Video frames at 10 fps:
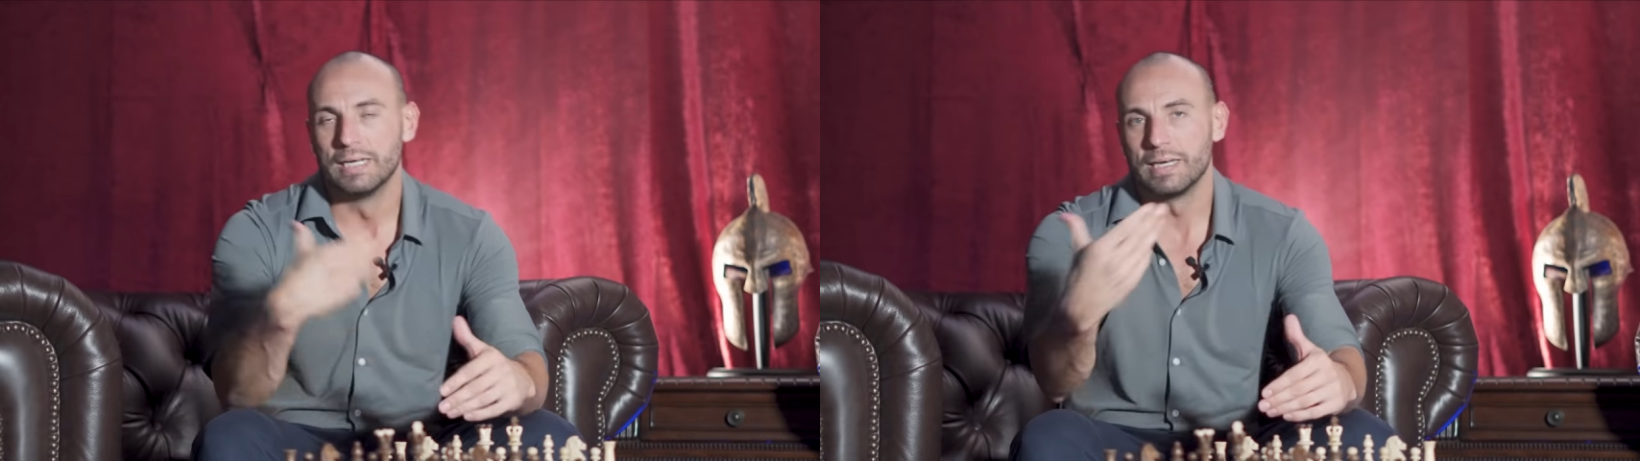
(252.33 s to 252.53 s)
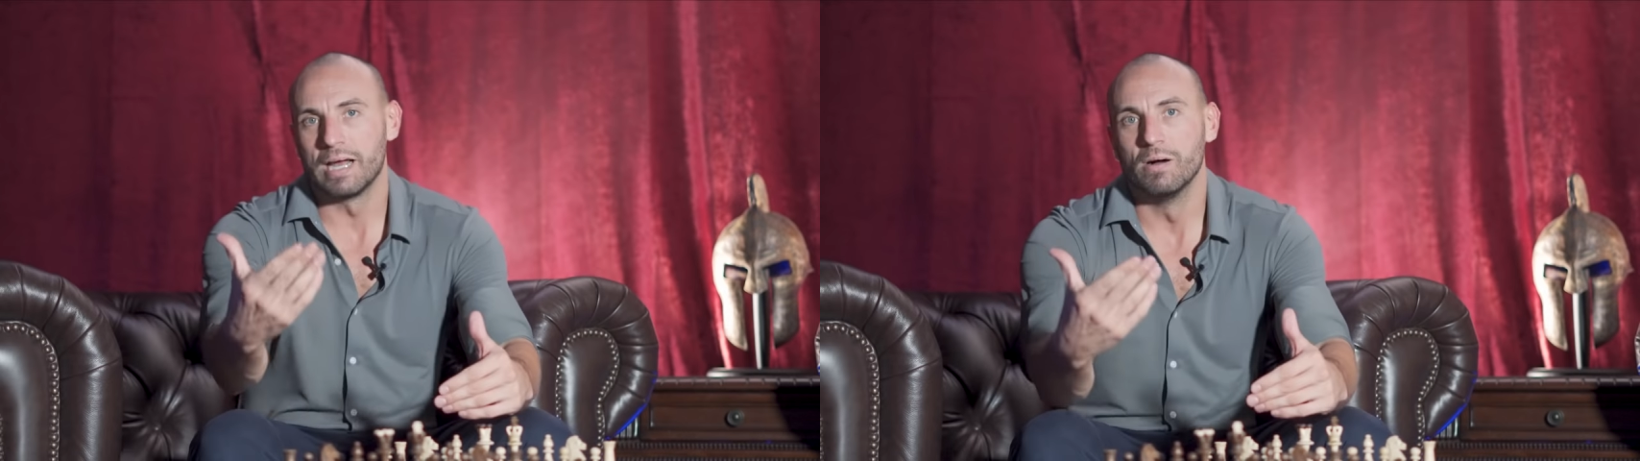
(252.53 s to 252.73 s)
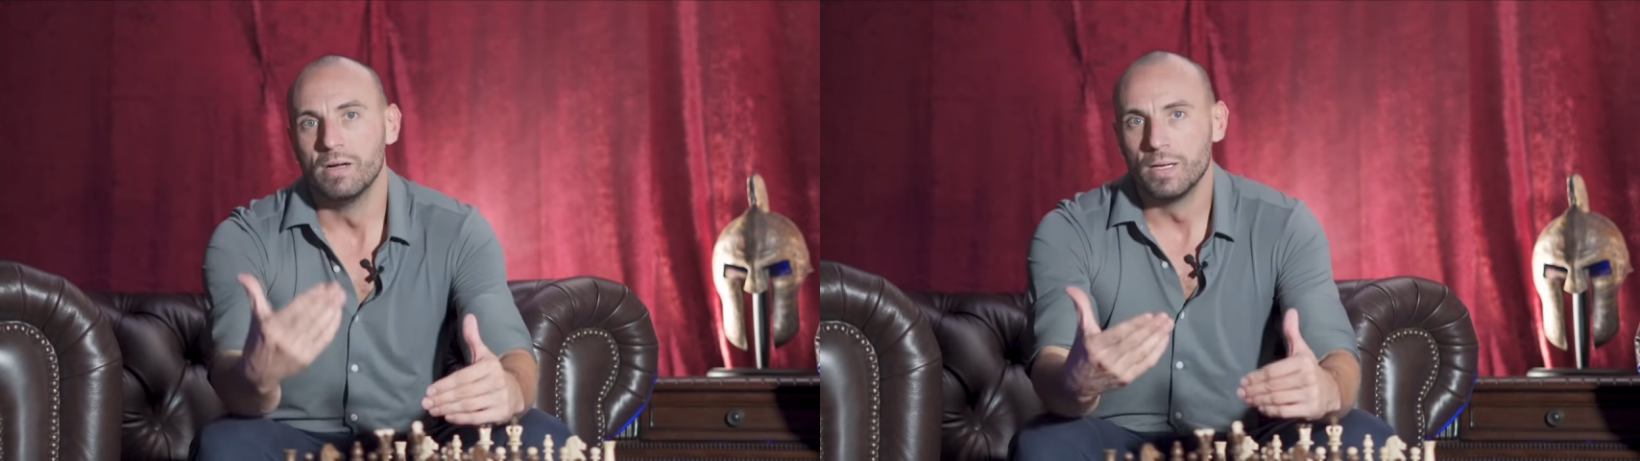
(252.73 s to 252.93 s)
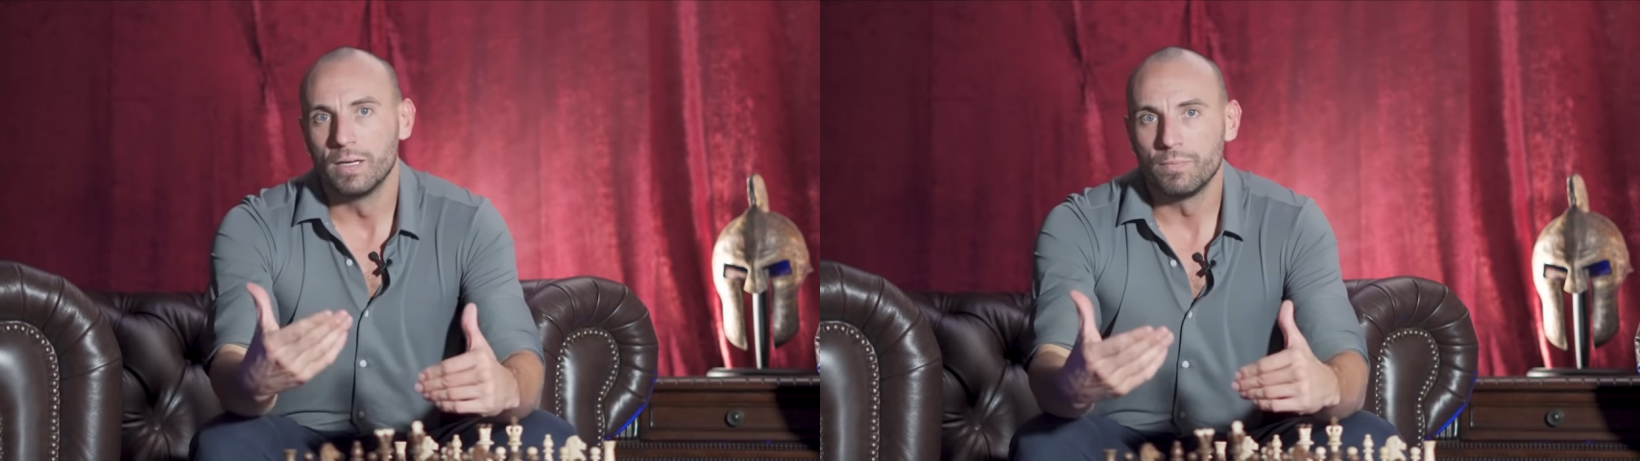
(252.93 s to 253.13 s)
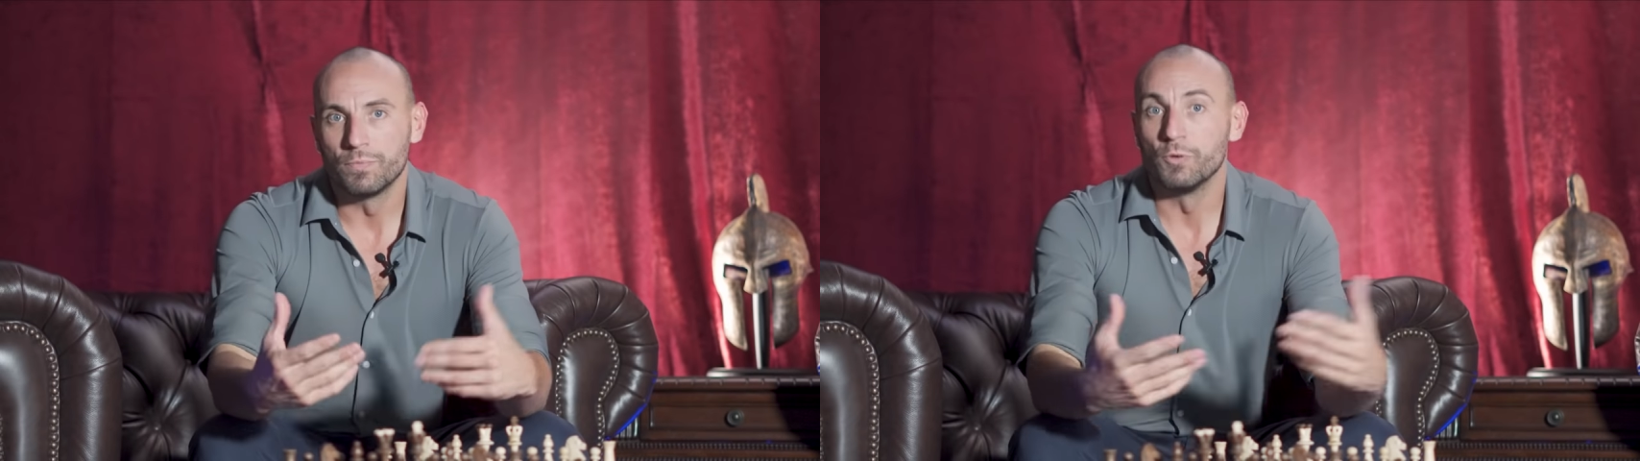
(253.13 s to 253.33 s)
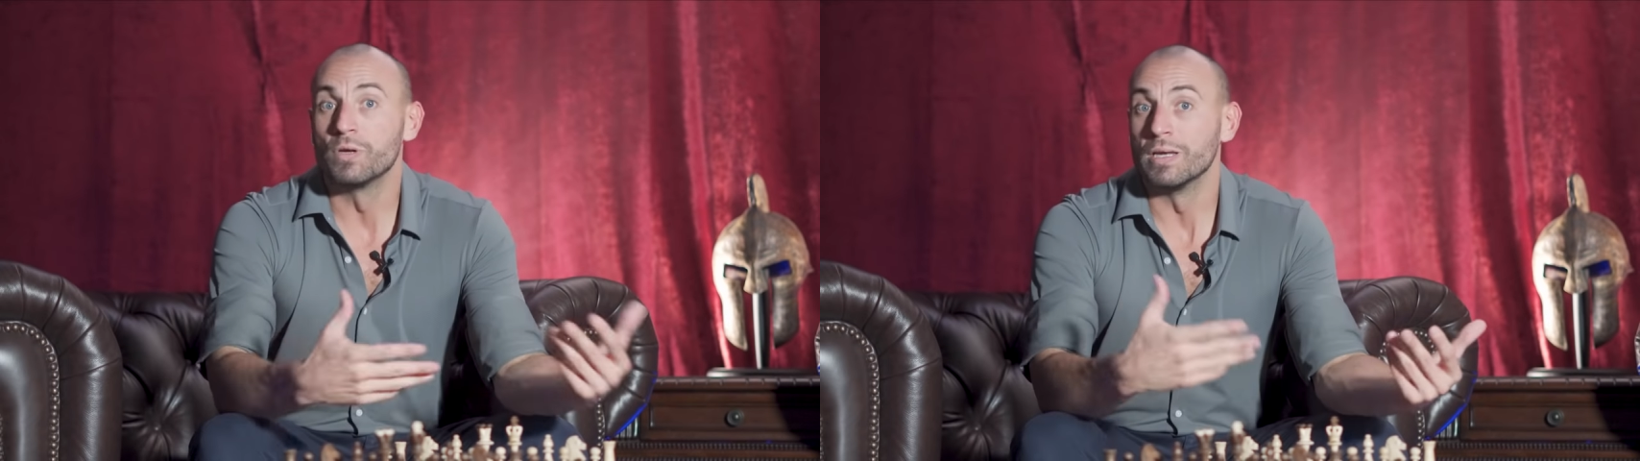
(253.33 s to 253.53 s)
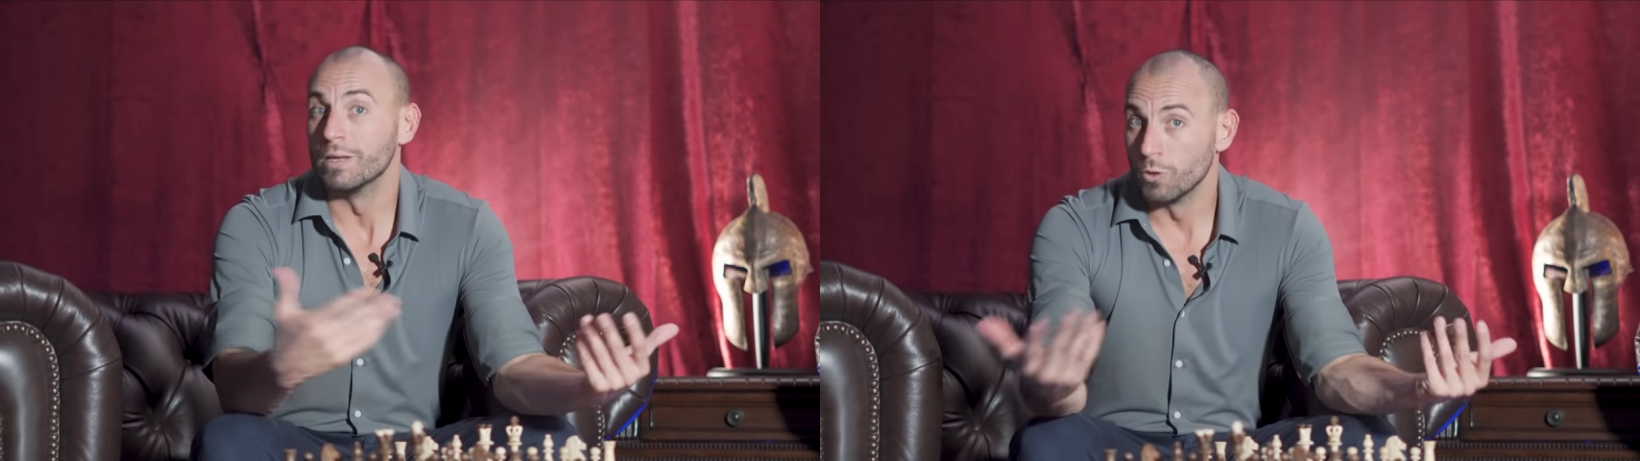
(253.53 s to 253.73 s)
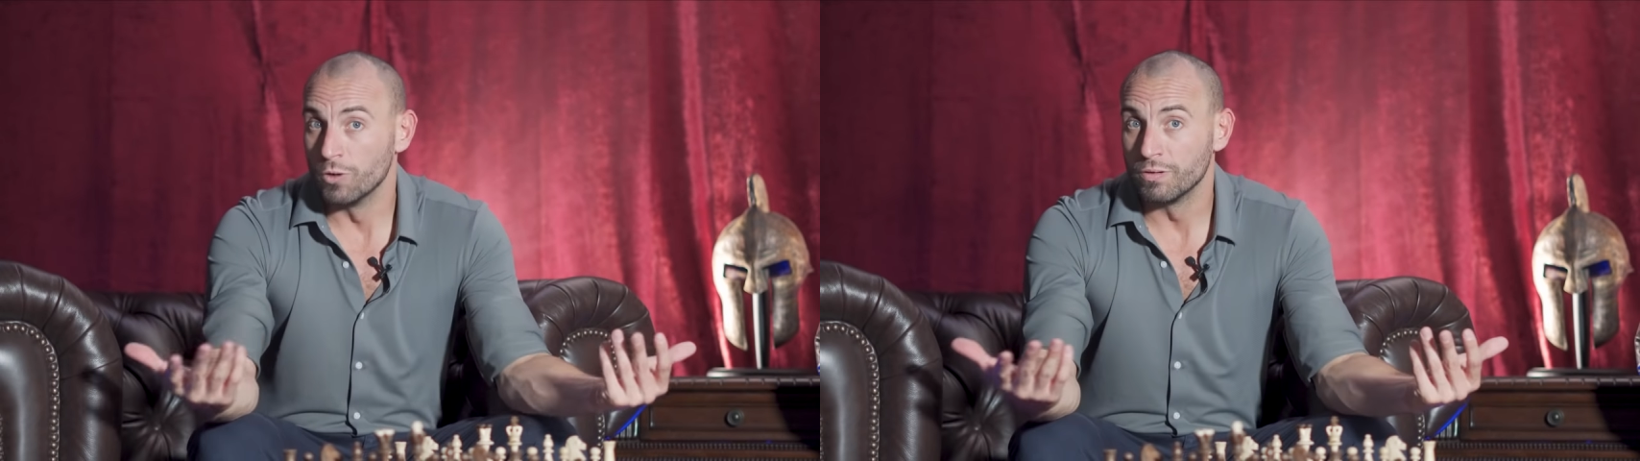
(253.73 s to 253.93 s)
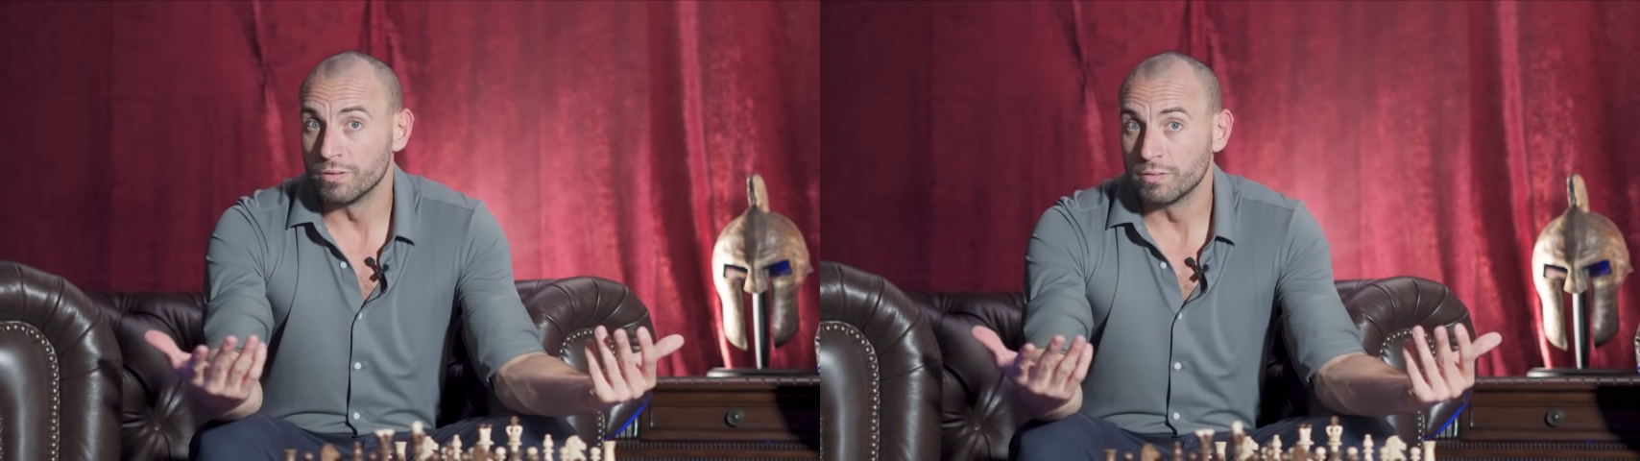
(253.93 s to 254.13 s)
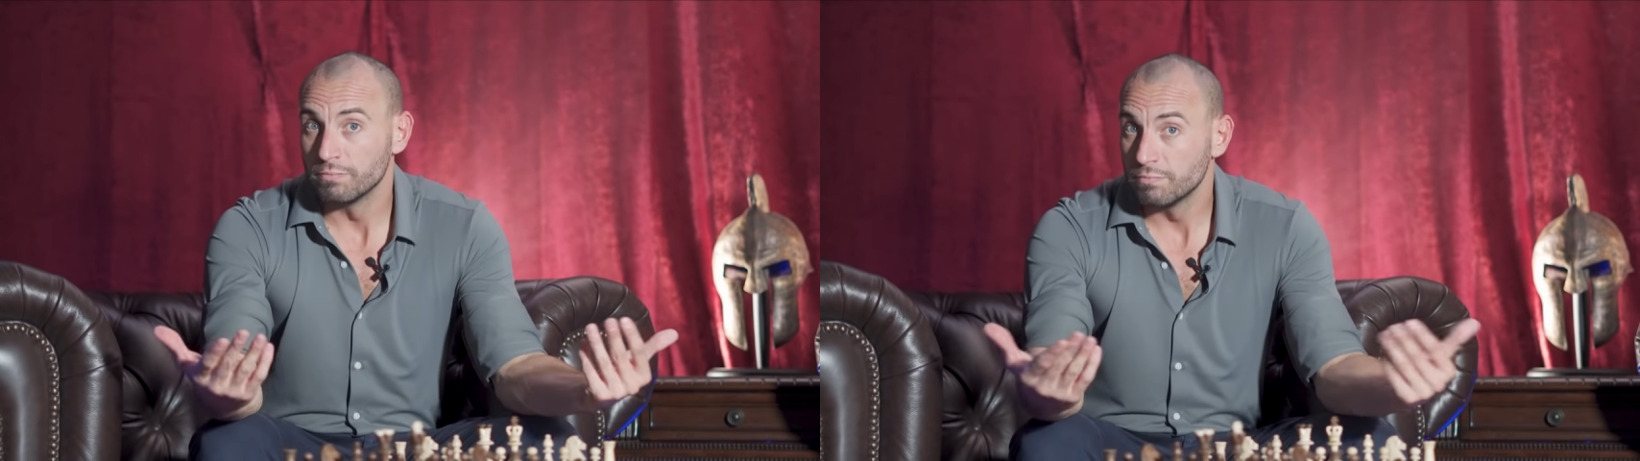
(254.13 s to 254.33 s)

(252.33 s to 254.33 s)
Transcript: Now, you can learn